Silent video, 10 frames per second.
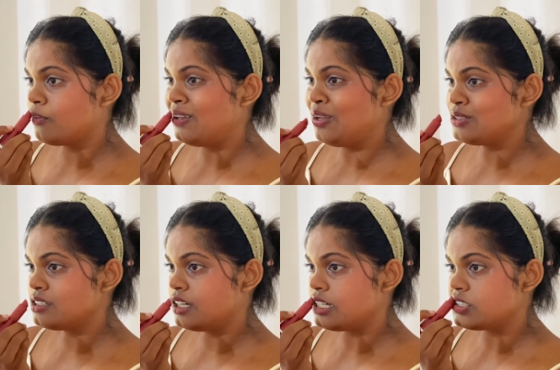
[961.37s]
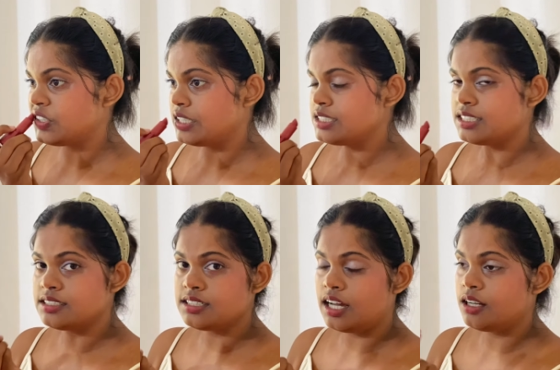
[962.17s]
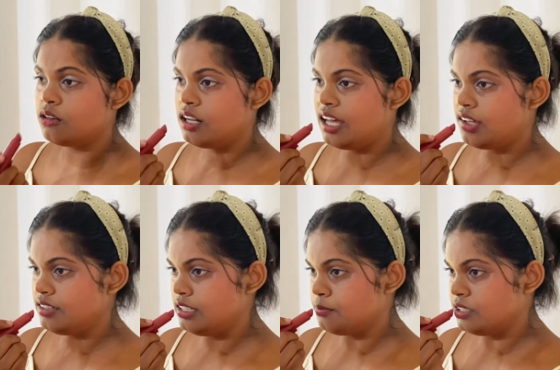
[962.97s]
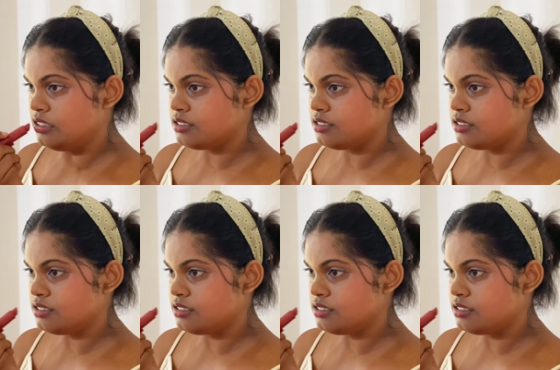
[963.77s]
glossy as I don't have a visual.